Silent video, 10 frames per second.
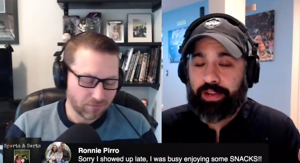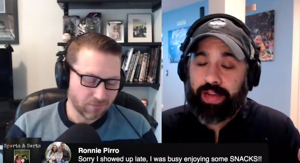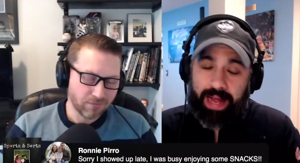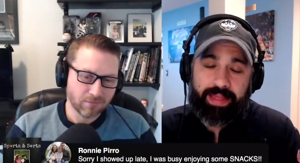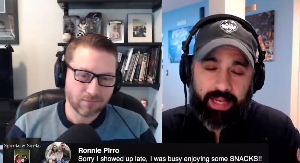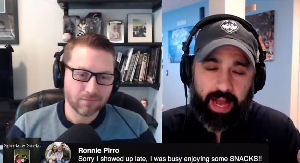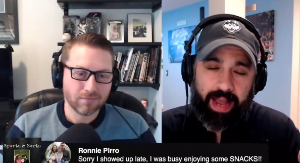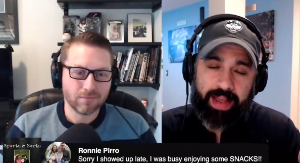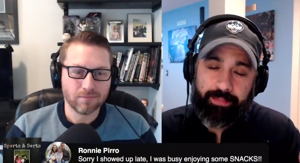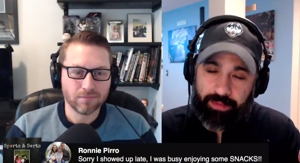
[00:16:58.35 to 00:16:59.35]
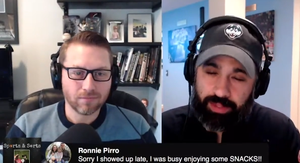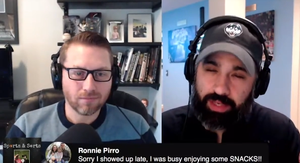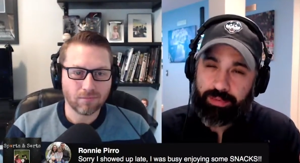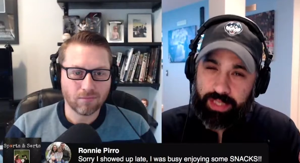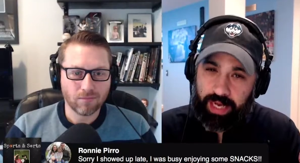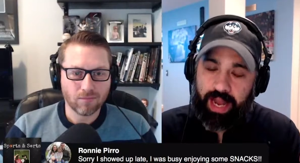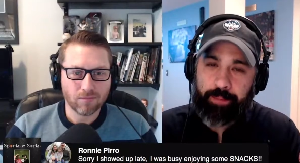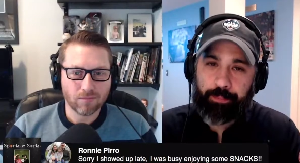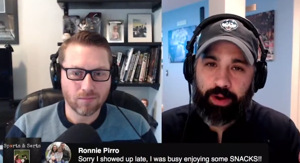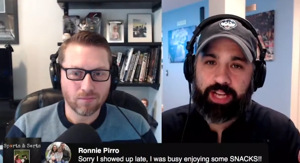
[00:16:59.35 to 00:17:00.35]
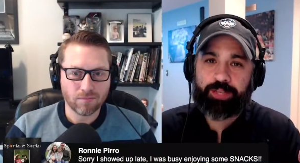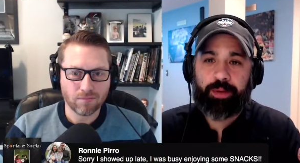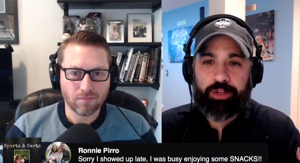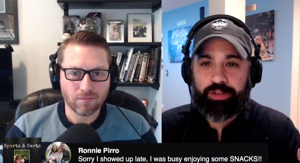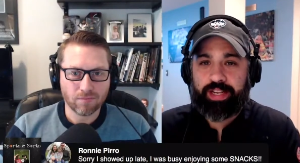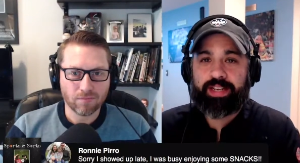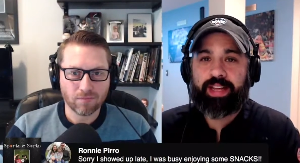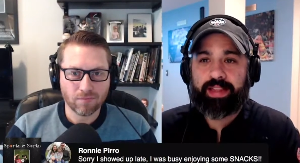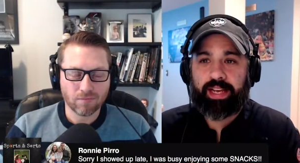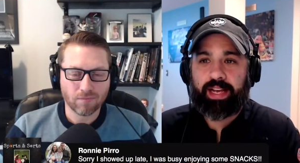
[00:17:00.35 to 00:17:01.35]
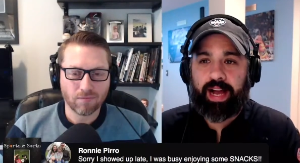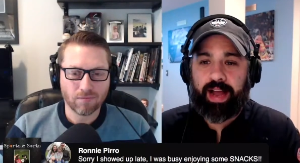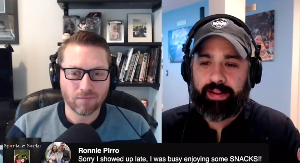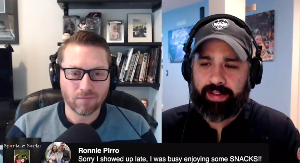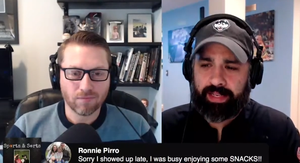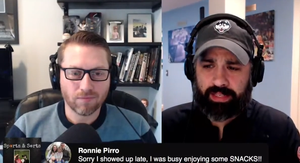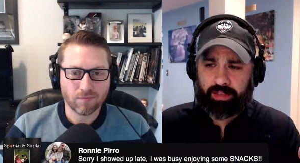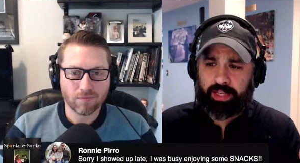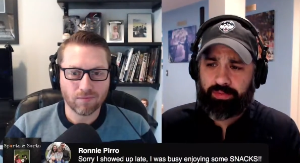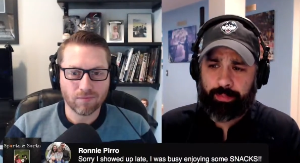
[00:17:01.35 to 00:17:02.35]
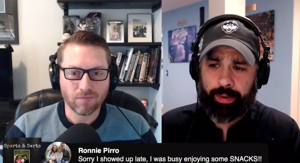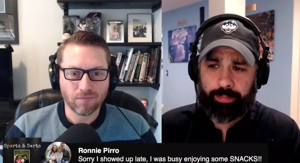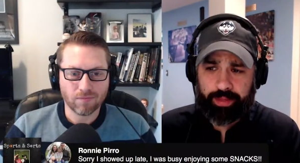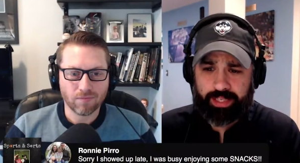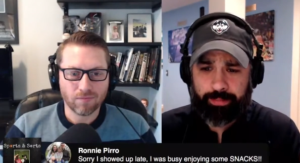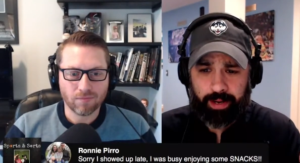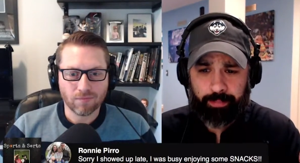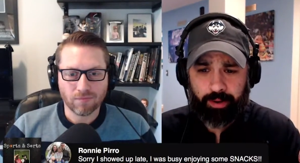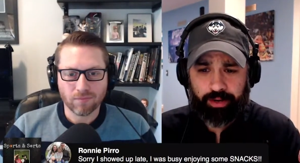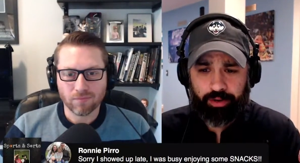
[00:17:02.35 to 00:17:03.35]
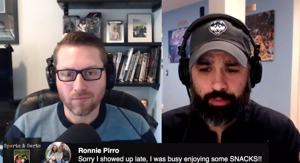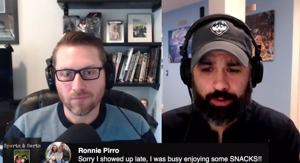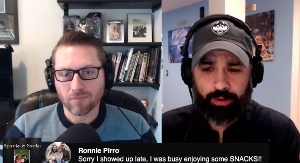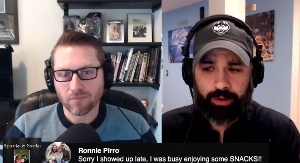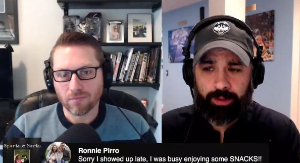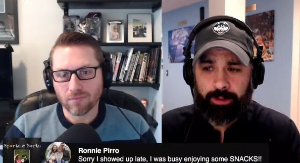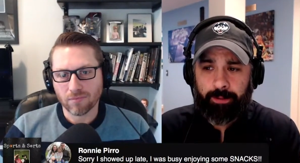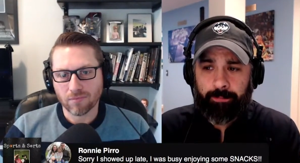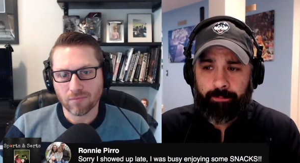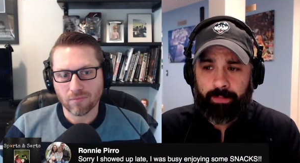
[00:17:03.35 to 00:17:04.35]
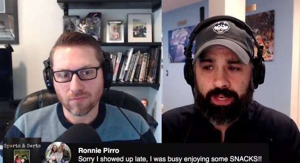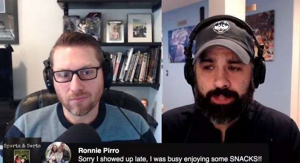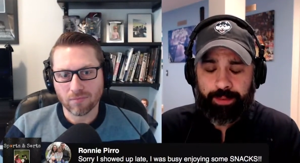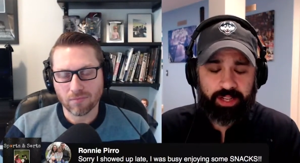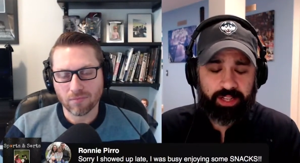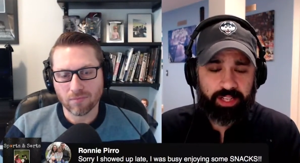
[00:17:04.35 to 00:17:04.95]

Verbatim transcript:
Speaker 1: the guy. It was a high price, but you did get the guy. And let's remember this about Amari Cooper. He's been in the